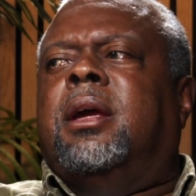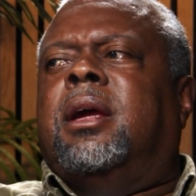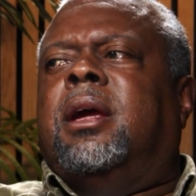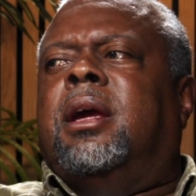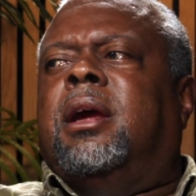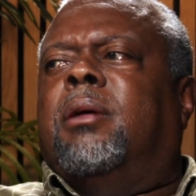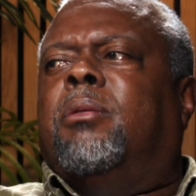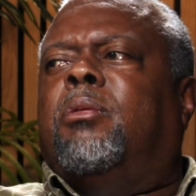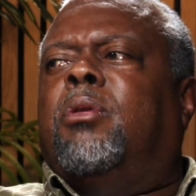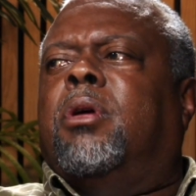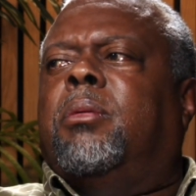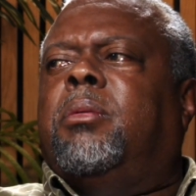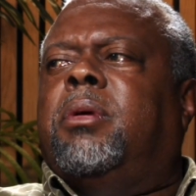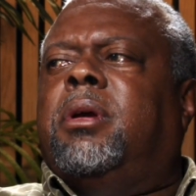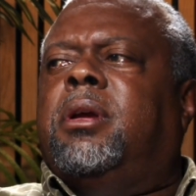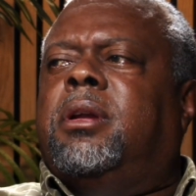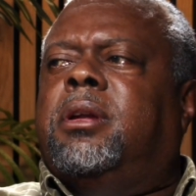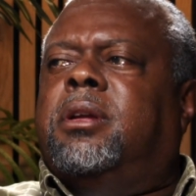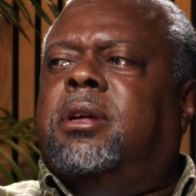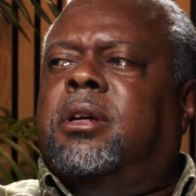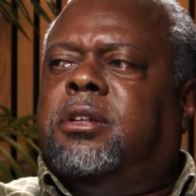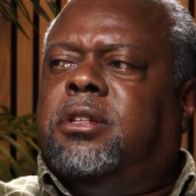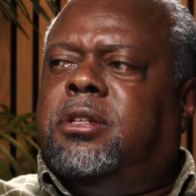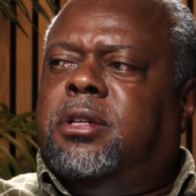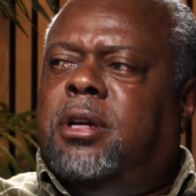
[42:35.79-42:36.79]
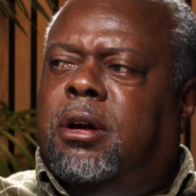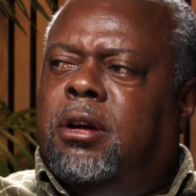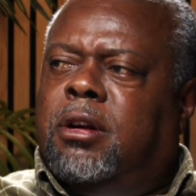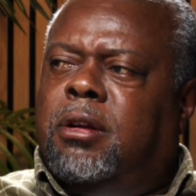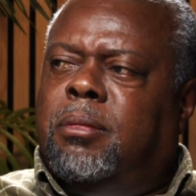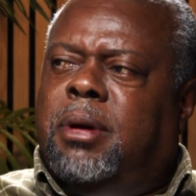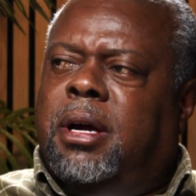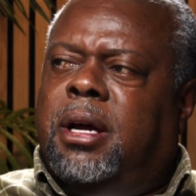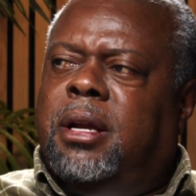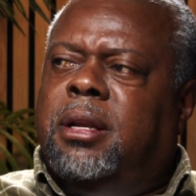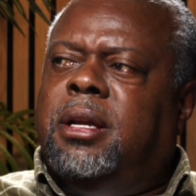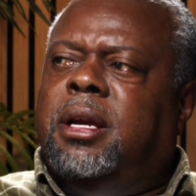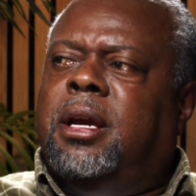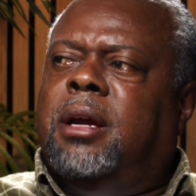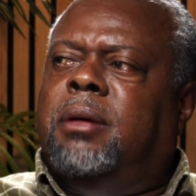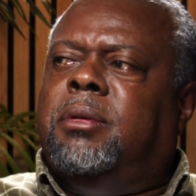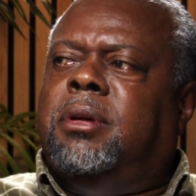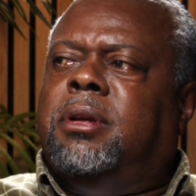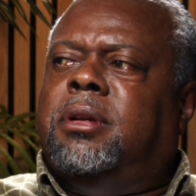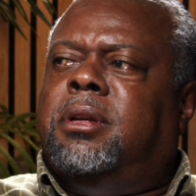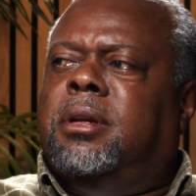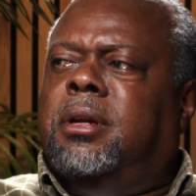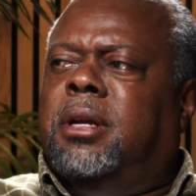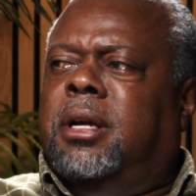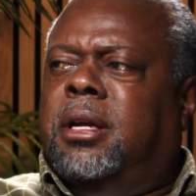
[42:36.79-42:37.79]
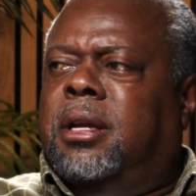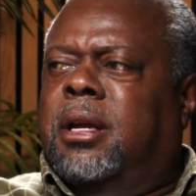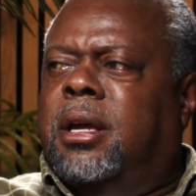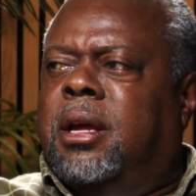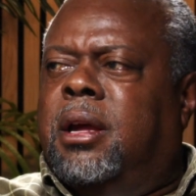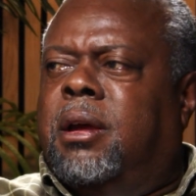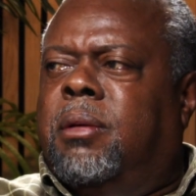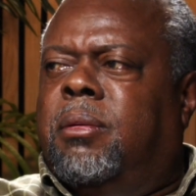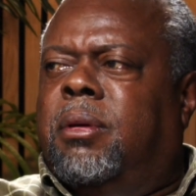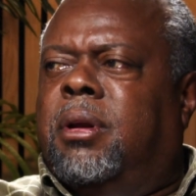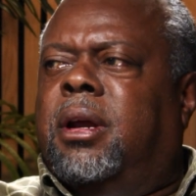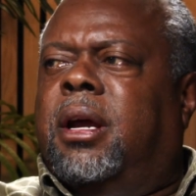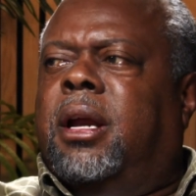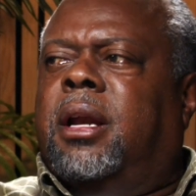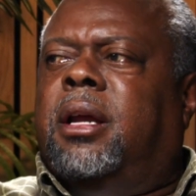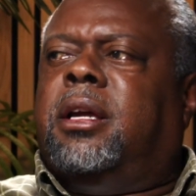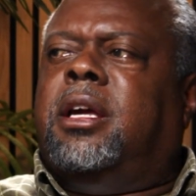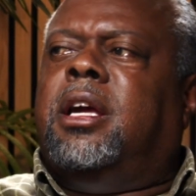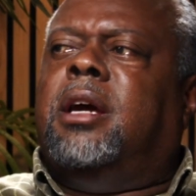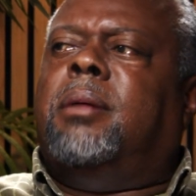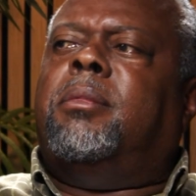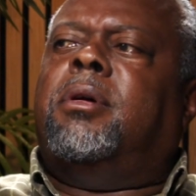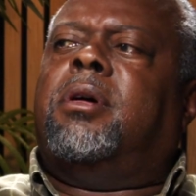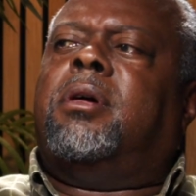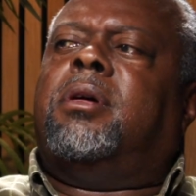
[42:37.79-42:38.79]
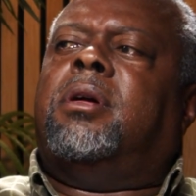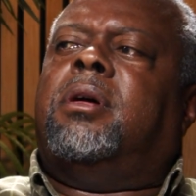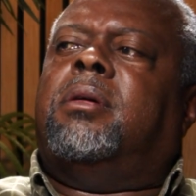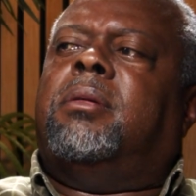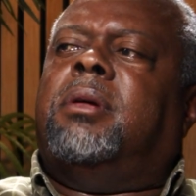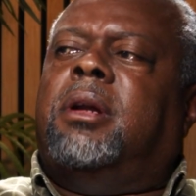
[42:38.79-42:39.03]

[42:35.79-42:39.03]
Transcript: And what we just talked about then, we look at the chemical,